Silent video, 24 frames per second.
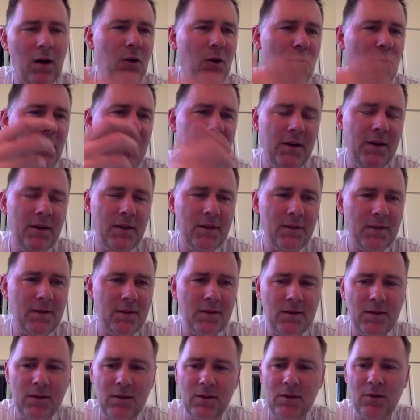how many
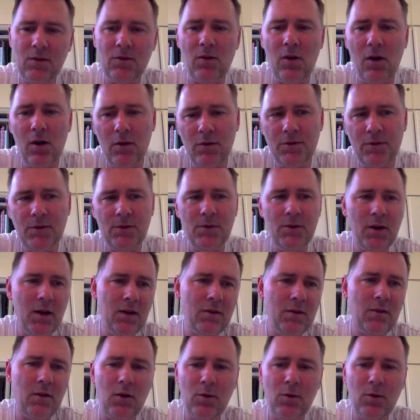instances of off you have,